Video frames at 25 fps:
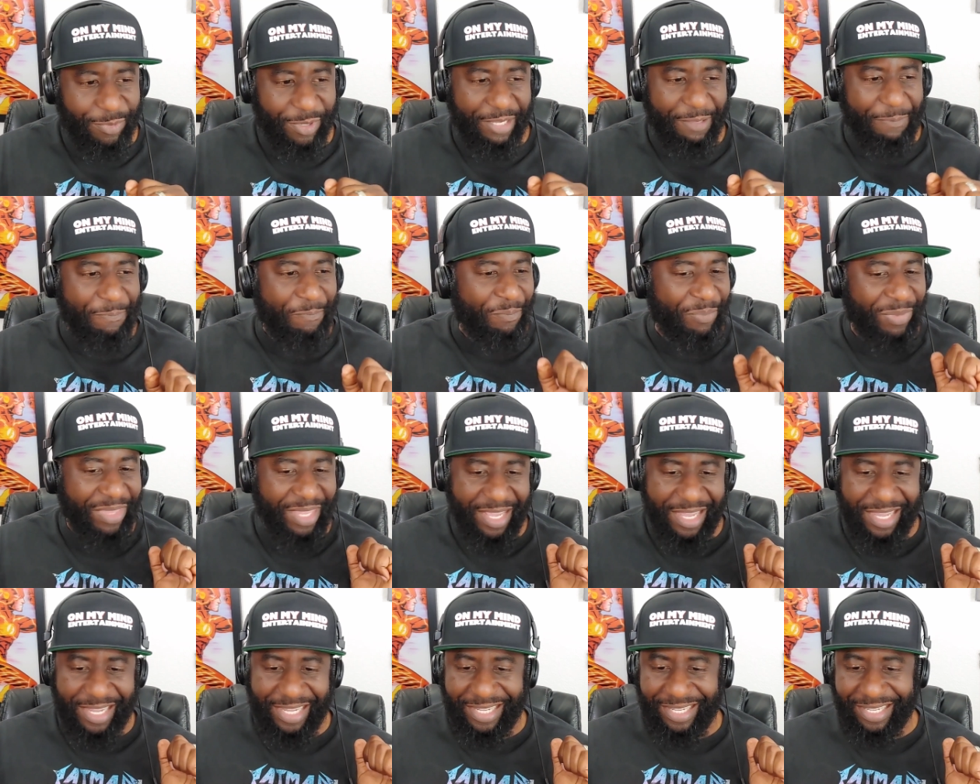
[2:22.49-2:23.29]
But
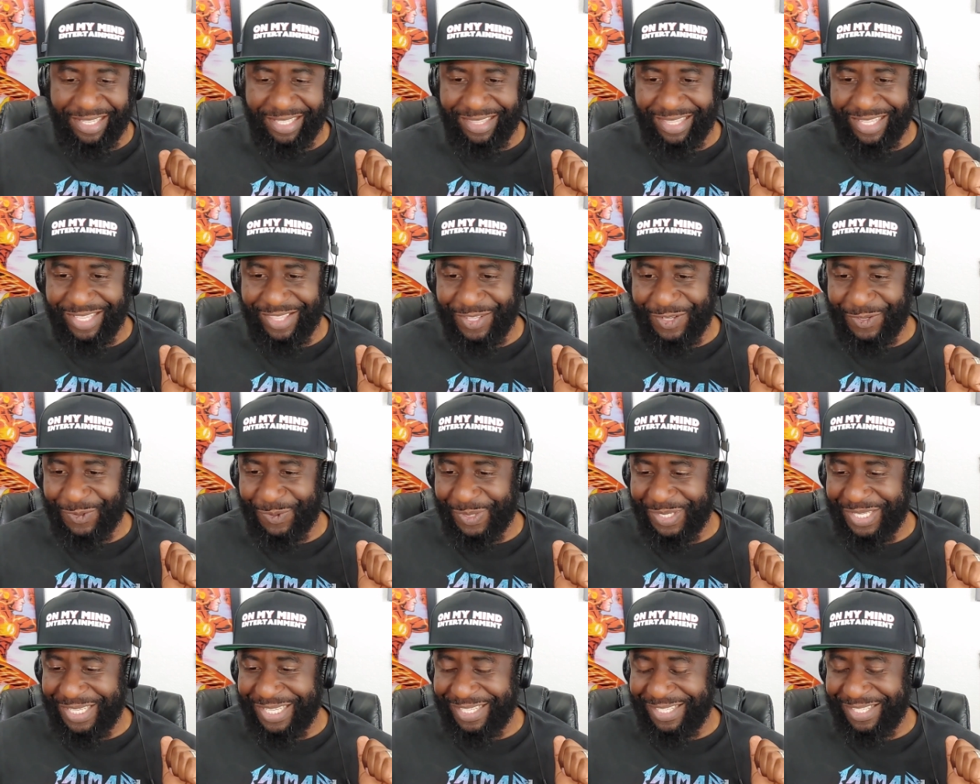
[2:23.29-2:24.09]
uh, th this
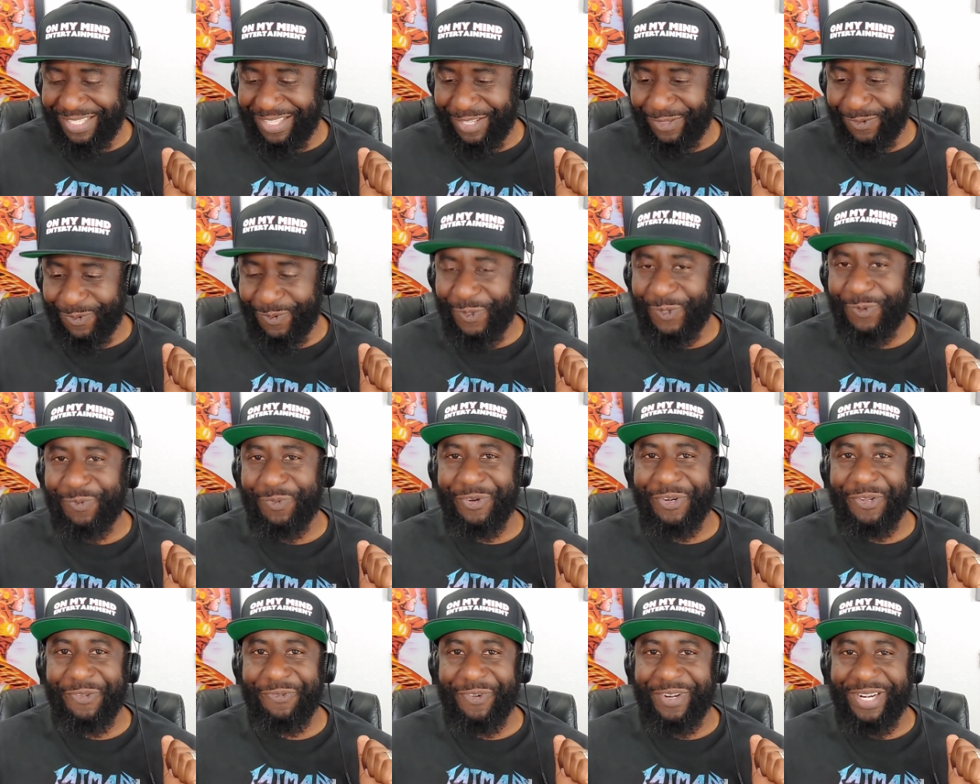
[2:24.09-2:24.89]
one, this one's
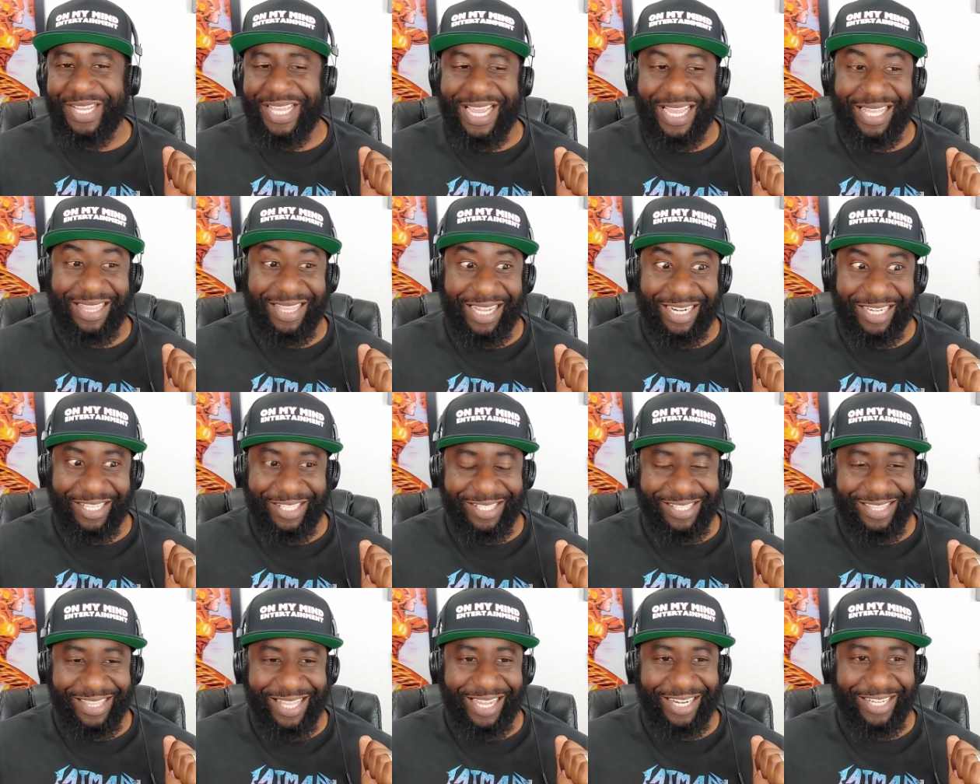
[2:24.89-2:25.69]
pretty funny. It had a lot
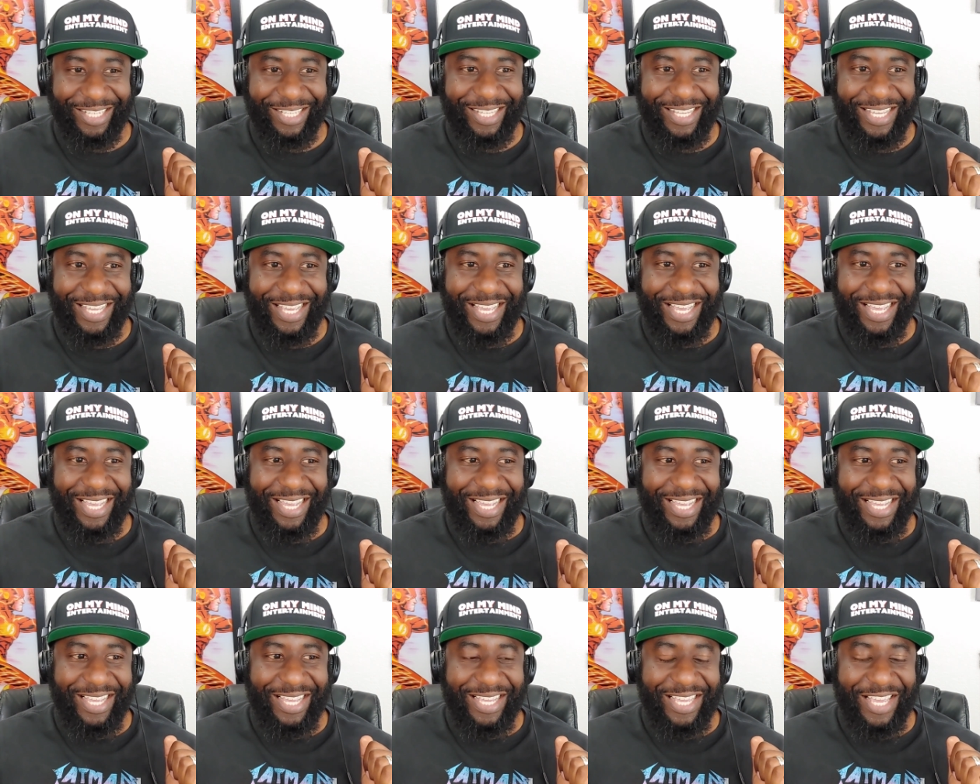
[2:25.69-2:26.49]
of, lot of,
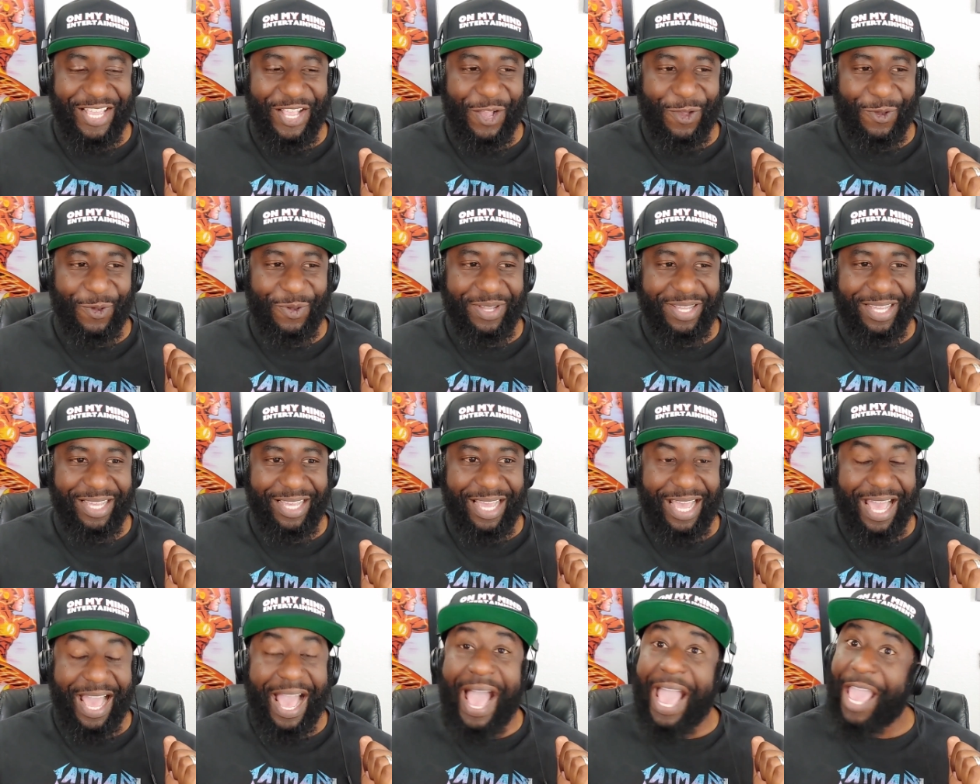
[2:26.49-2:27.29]
you know,
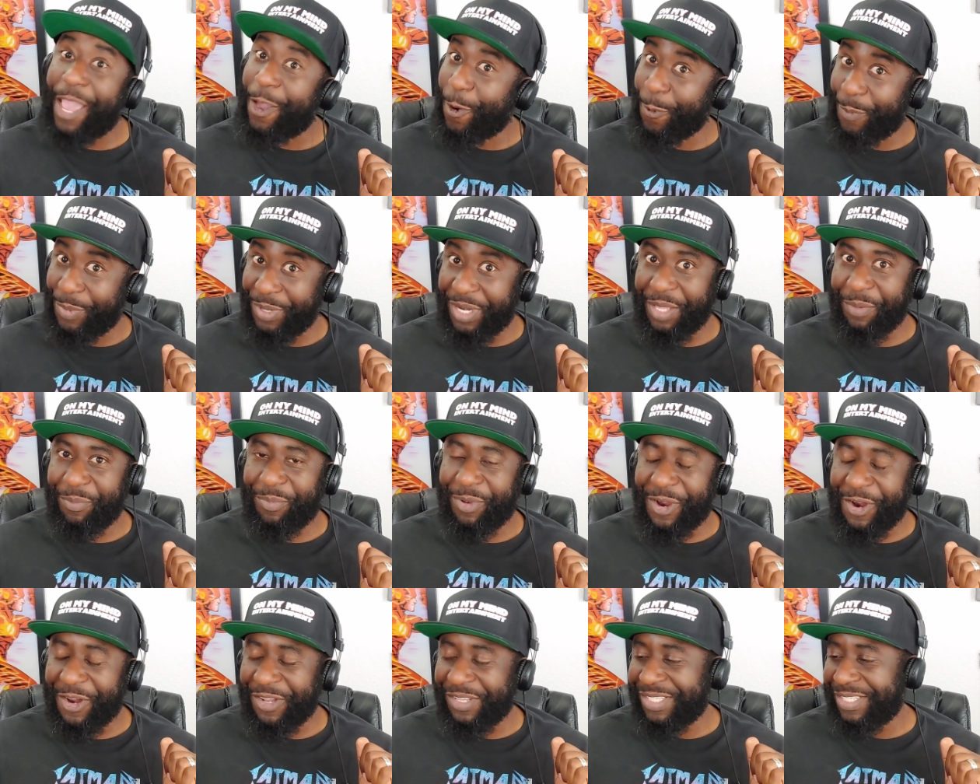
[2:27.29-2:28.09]
eye-opening
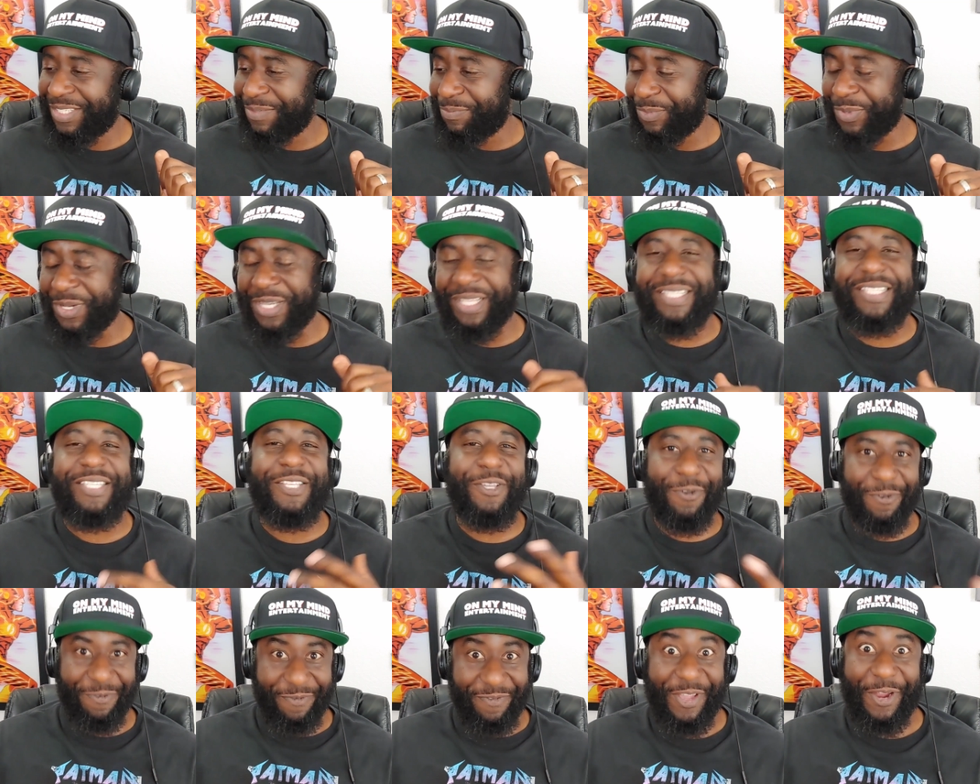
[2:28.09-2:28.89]
parts, but
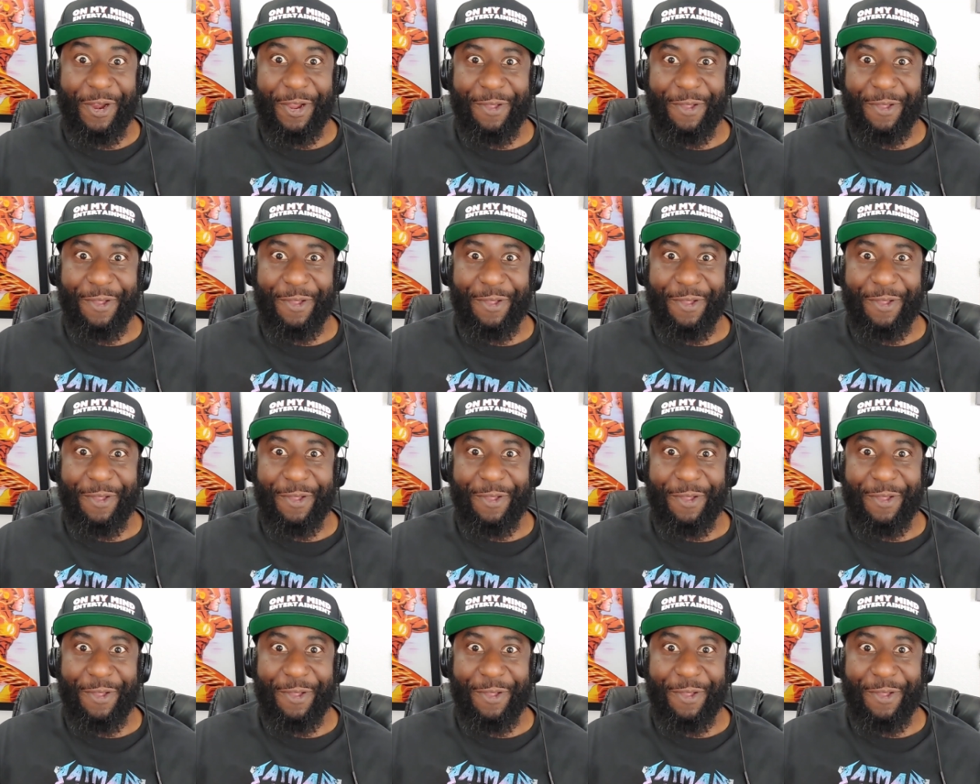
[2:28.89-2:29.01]
still very